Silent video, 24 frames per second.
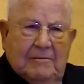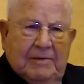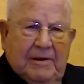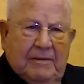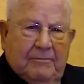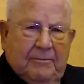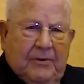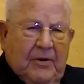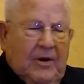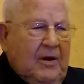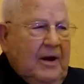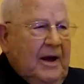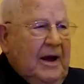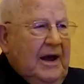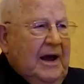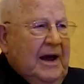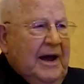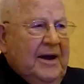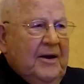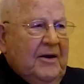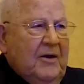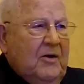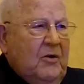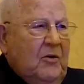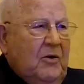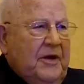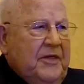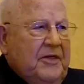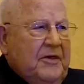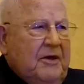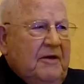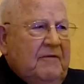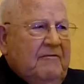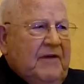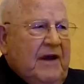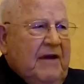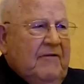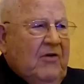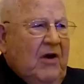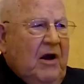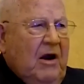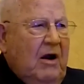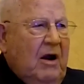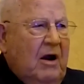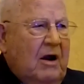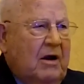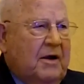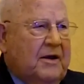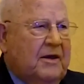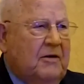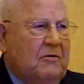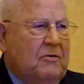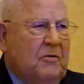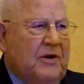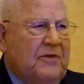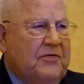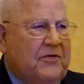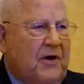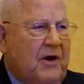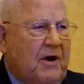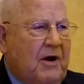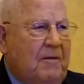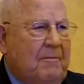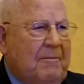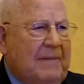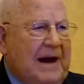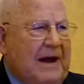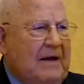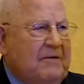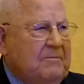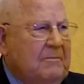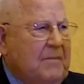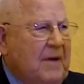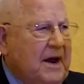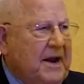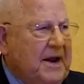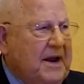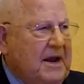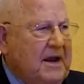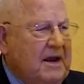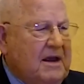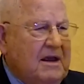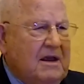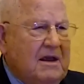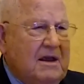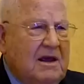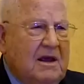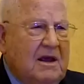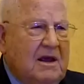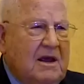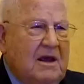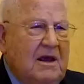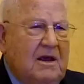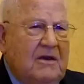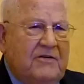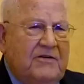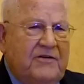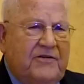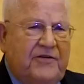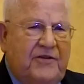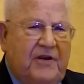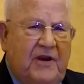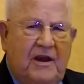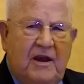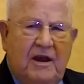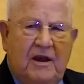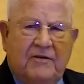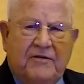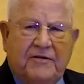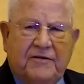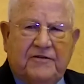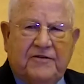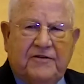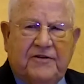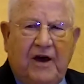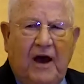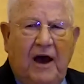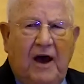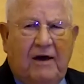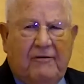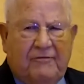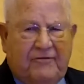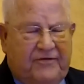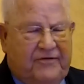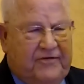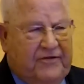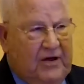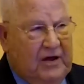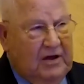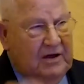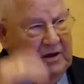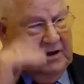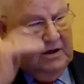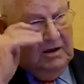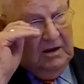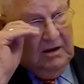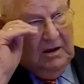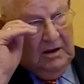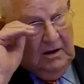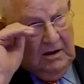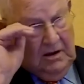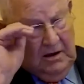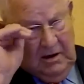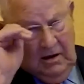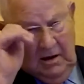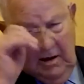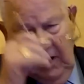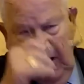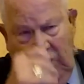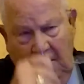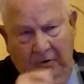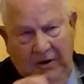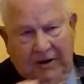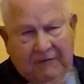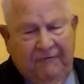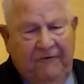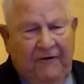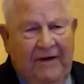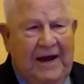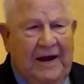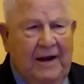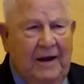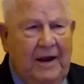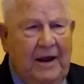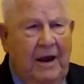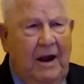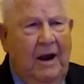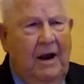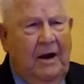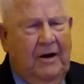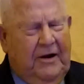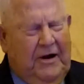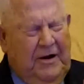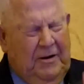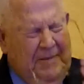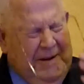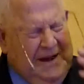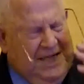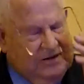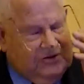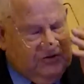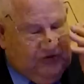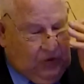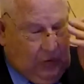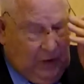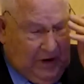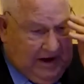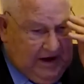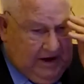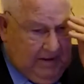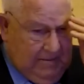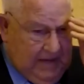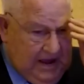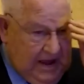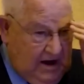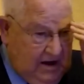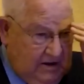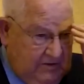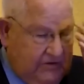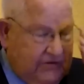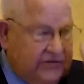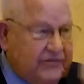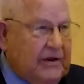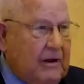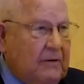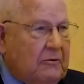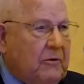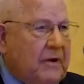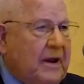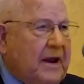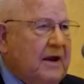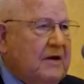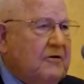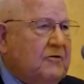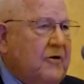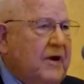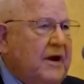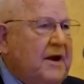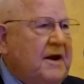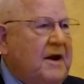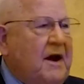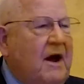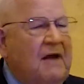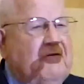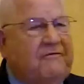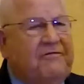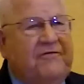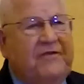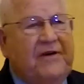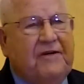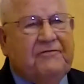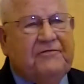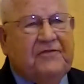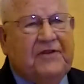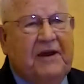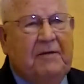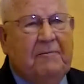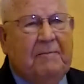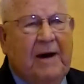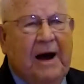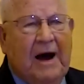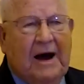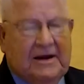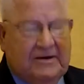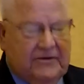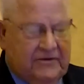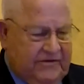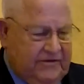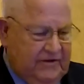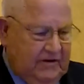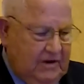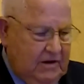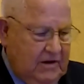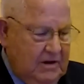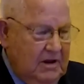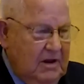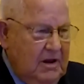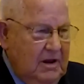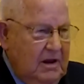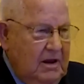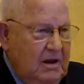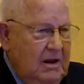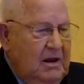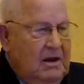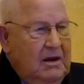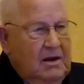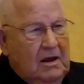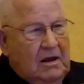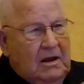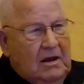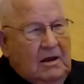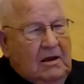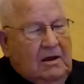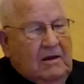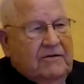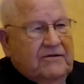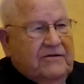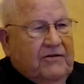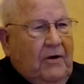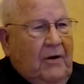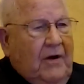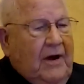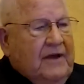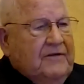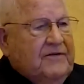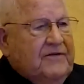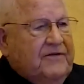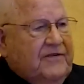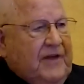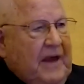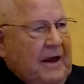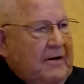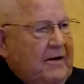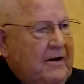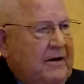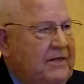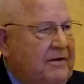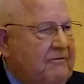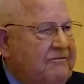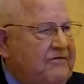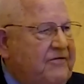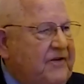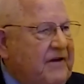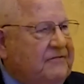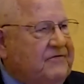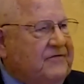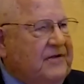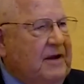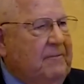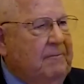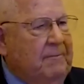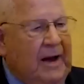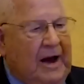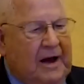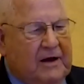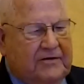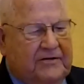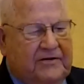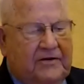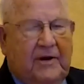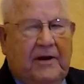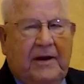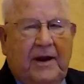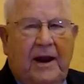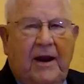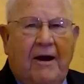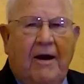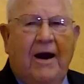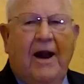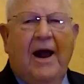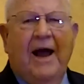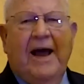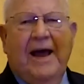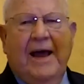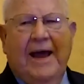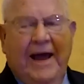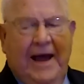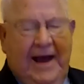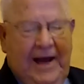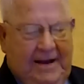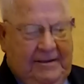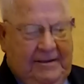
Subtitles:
But boy, I don't know whether you've ever argued with her about money. She is tough. And we finally argued about 20 minutes and we agreed on $50. So I sent her the $50 and here I